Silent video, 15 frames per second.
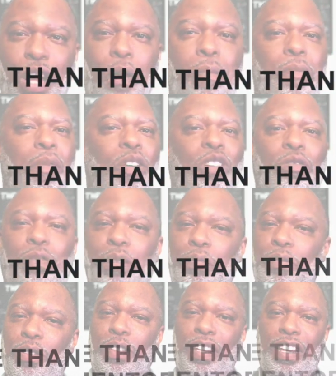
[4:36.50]
Most
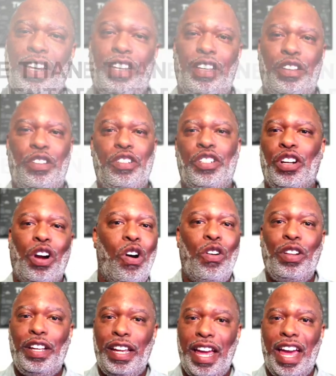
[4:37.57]
people think you should
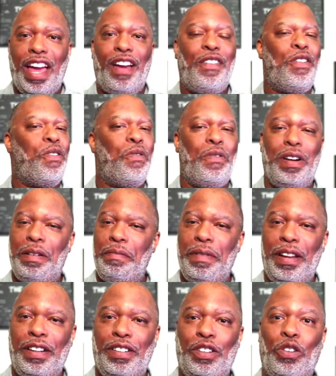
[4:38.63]
only have one
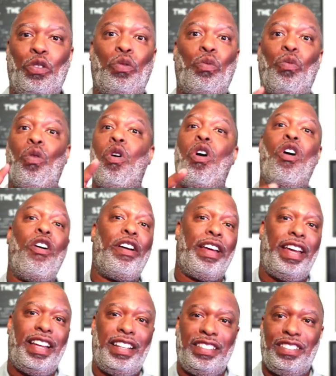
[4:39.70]
mentor. Wrong
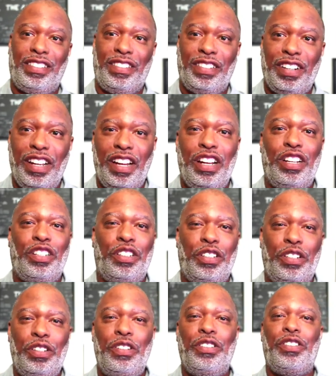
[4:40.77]
answer.
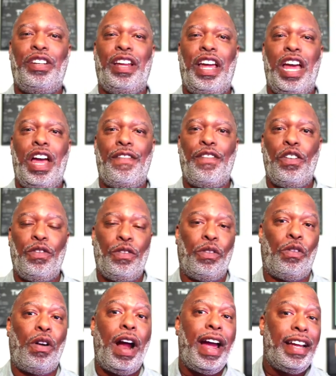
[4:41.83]
You should have a
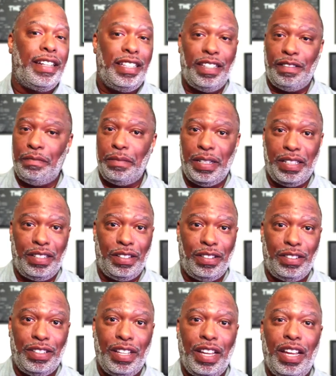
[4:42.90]
variety of
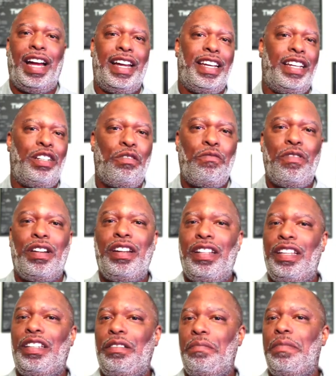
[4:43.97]
mentors. Each one of
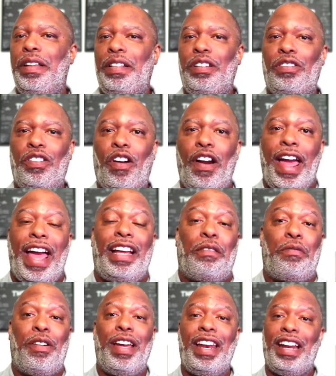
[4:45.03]
these mentors are
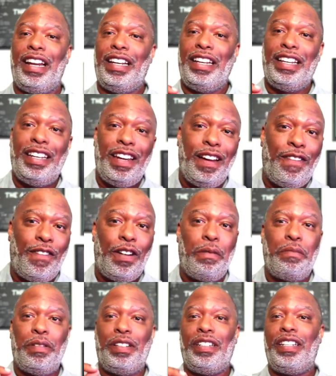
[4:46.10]
expert in a
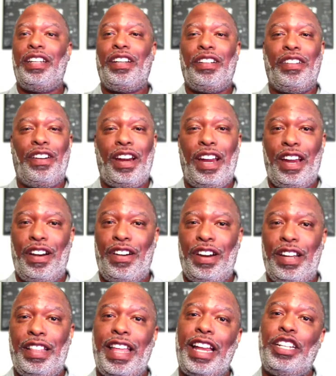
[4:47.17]
different particular
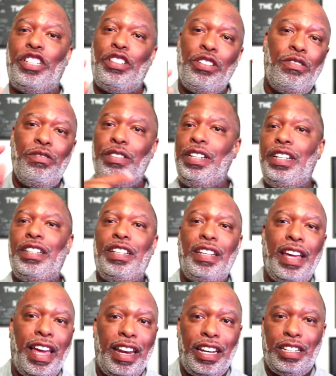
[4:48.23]
area that you need to
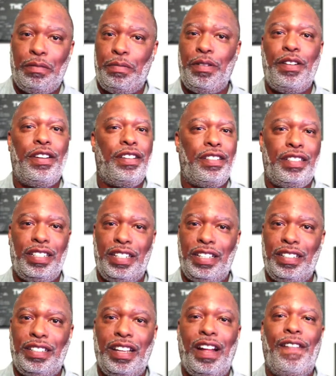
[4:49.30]
gain
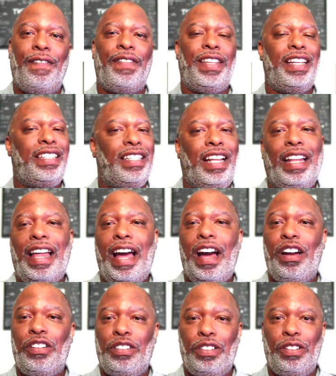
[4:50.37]
experiences This
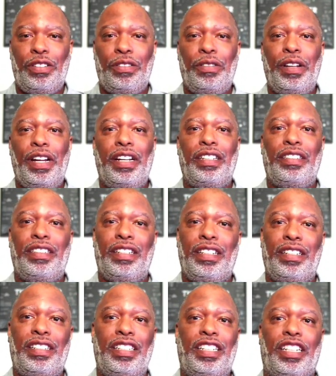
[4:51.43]
allows you
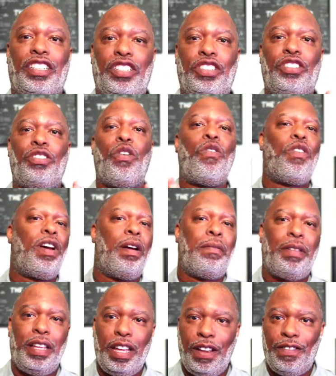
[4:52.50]
to just soak
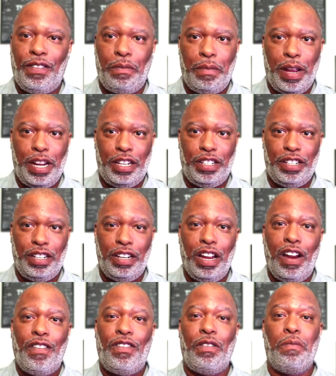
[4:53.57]
up the information
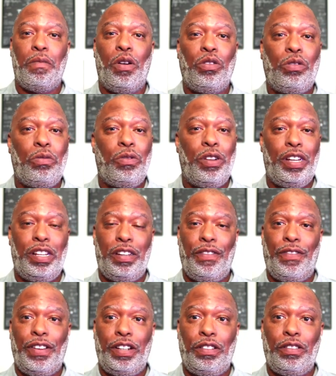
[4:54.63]
from multiple
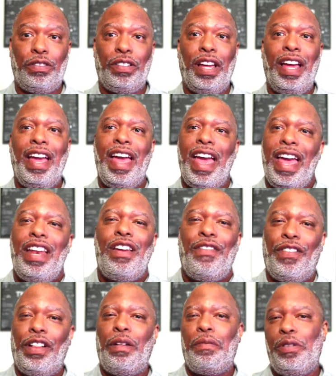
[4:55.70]
individuals and
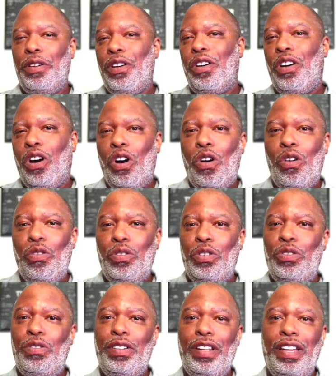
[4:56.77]
develop your own
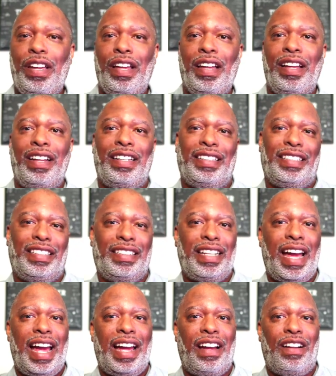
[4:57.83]
unique
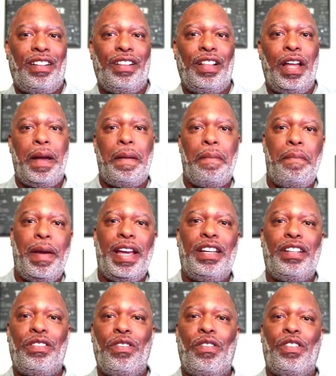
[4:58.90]
style
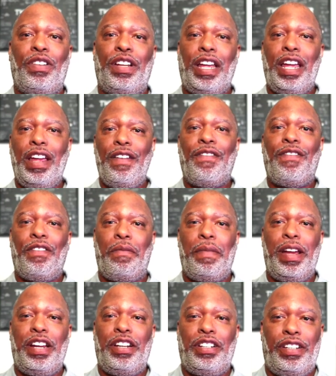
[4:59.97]
based on the
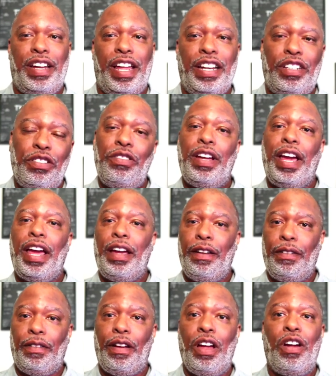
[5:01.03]
information that you
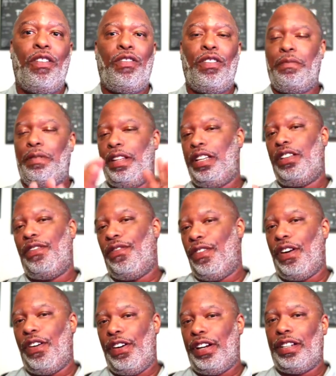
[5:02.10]
gain from these
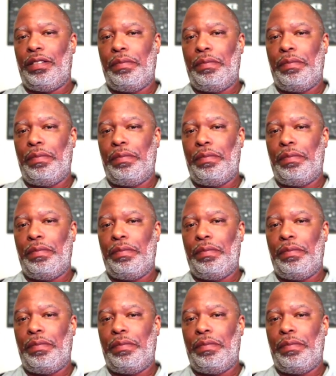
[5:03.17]
various